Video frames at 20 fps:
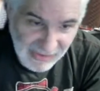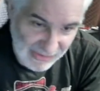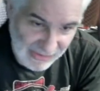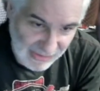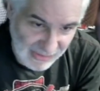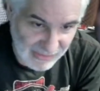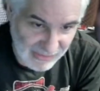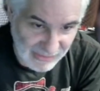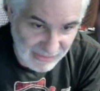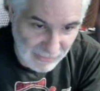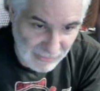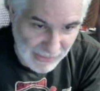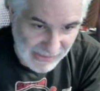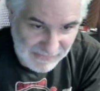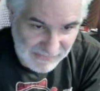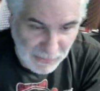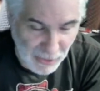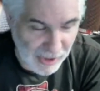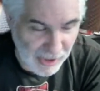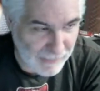See, the
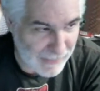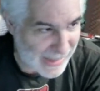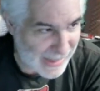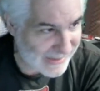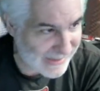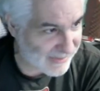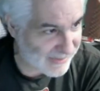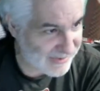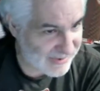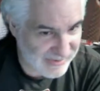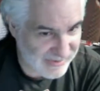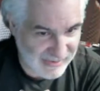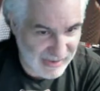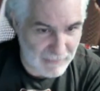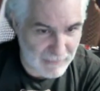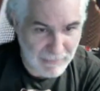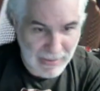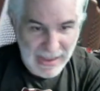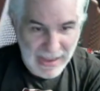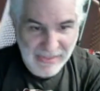best part about this is
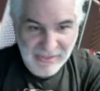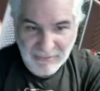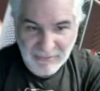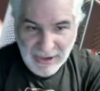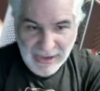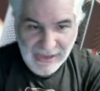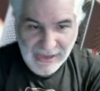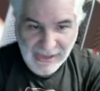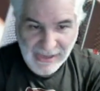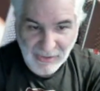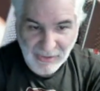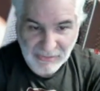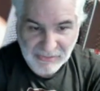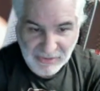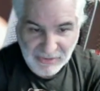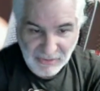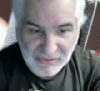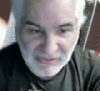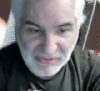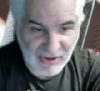I'm by the radio,
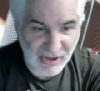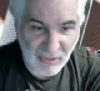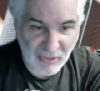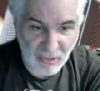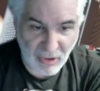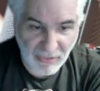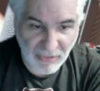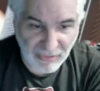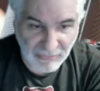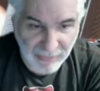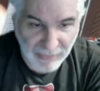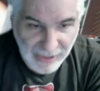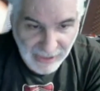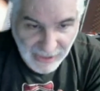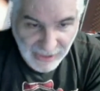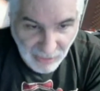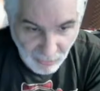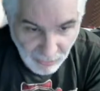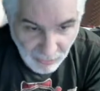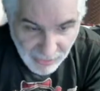so it's going to go on the
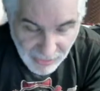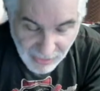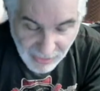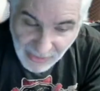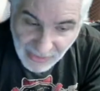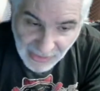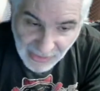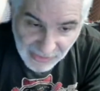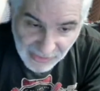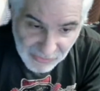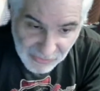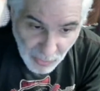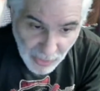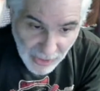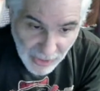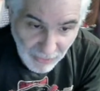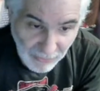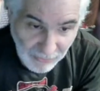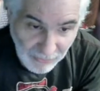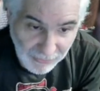radio as
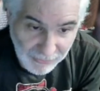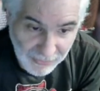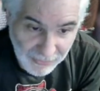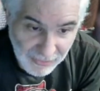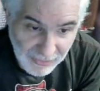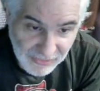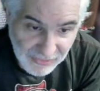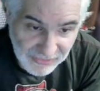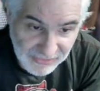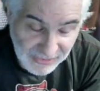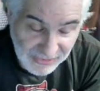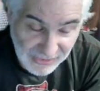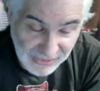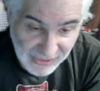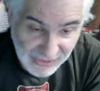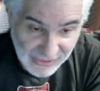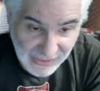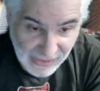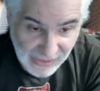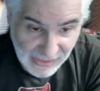well. So you
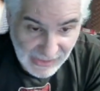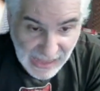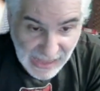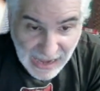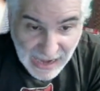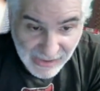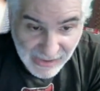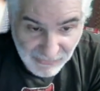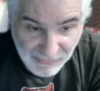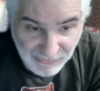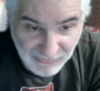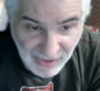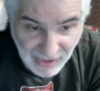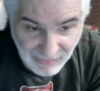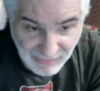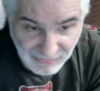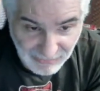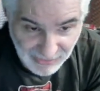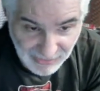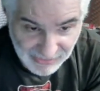get a lot of
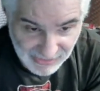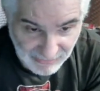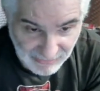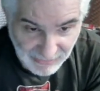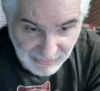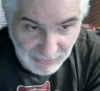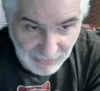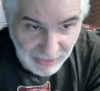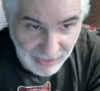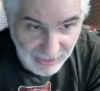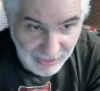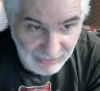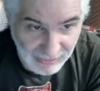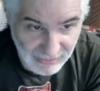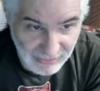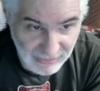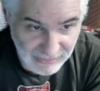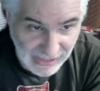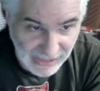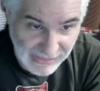coverage everywhere.
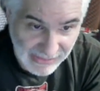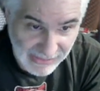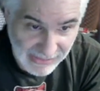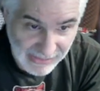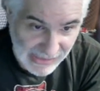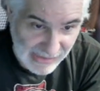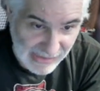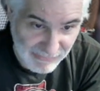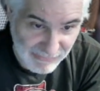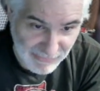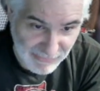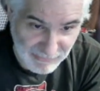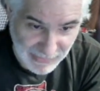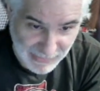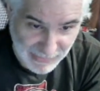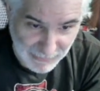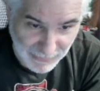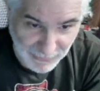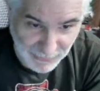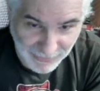Now you got 11
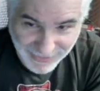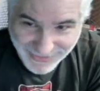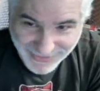people.